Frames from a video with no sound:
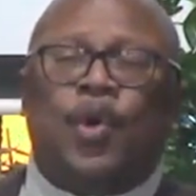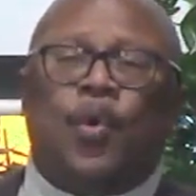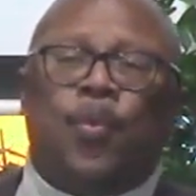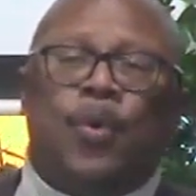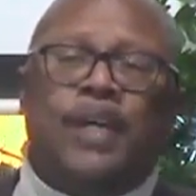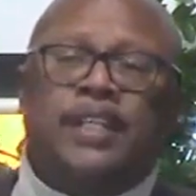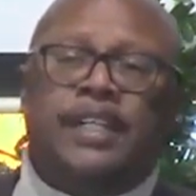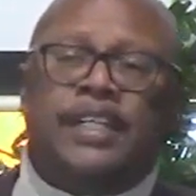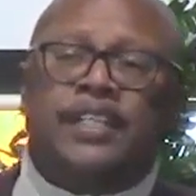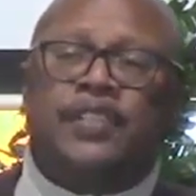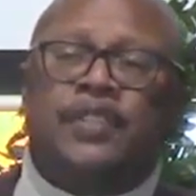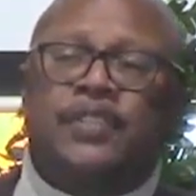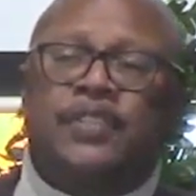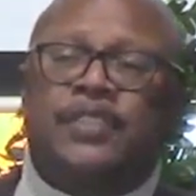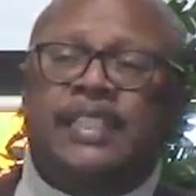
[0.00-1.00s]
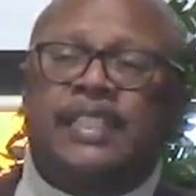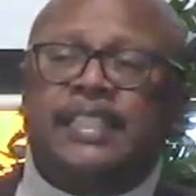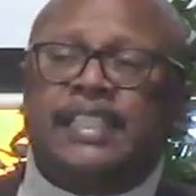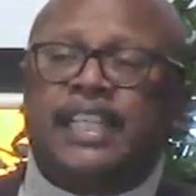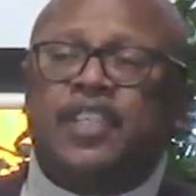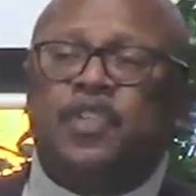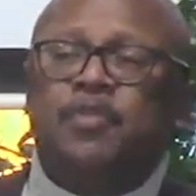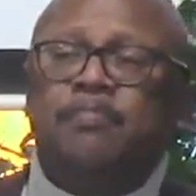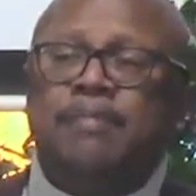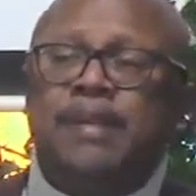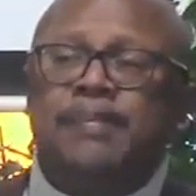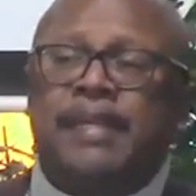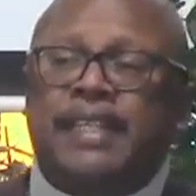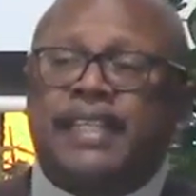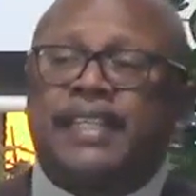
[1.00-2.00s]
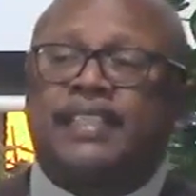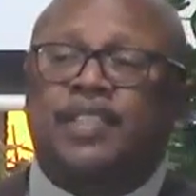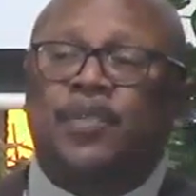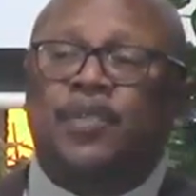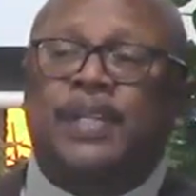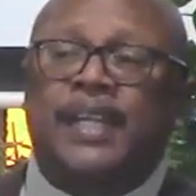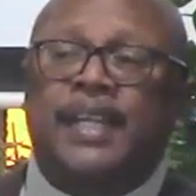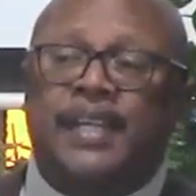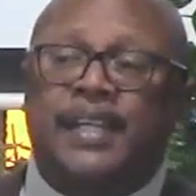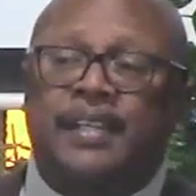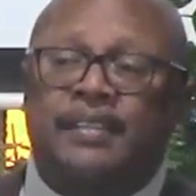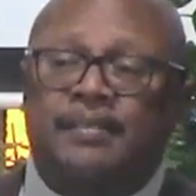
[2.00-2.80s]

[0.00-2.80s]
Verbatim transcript: What other sin can you mimic and it's okay?